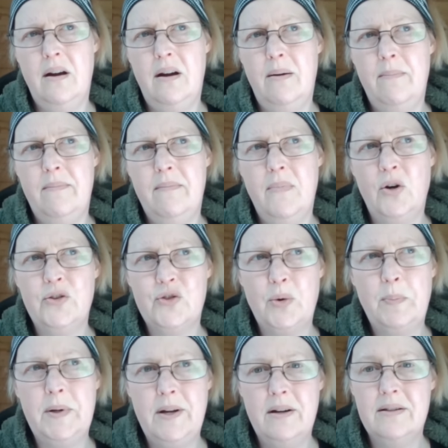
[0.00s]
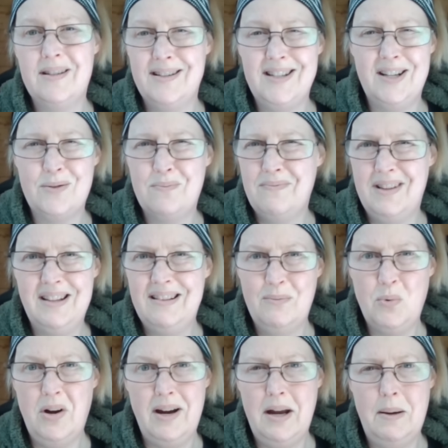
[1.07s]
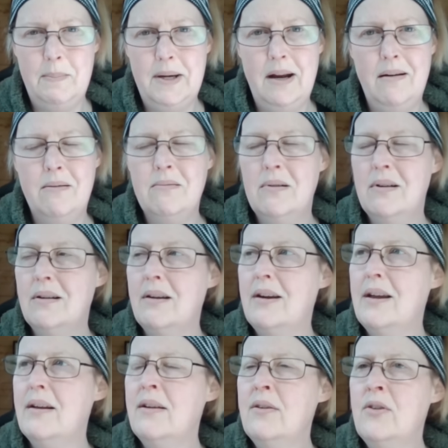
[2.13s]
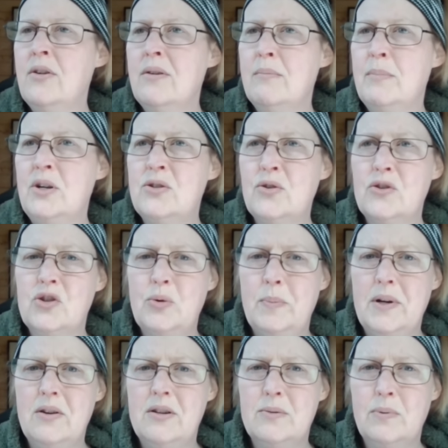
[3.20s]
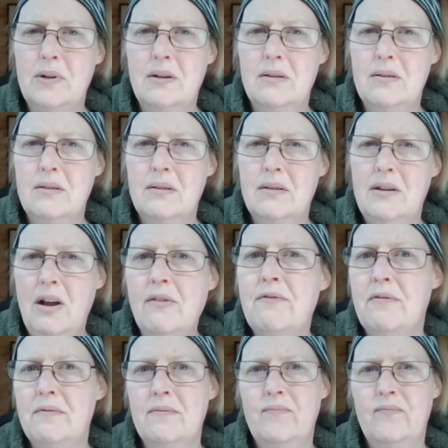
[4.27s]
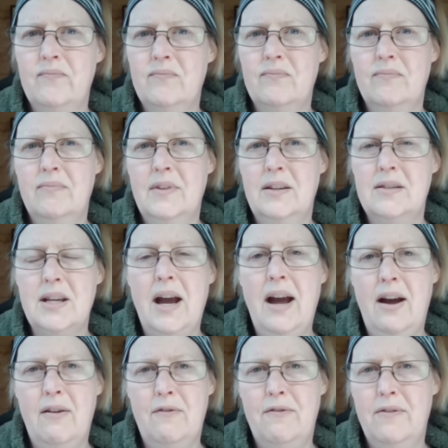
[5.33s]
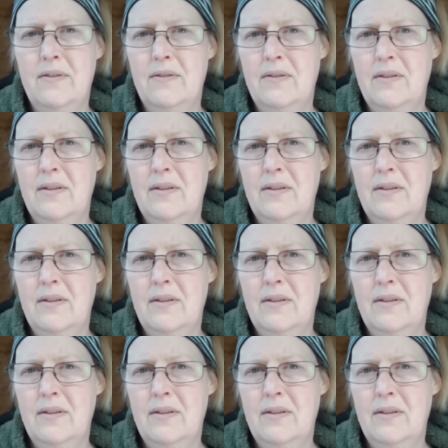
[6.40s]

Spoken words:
entrepreneurs, because that's what I am now, like, most entrepreneurs would love to have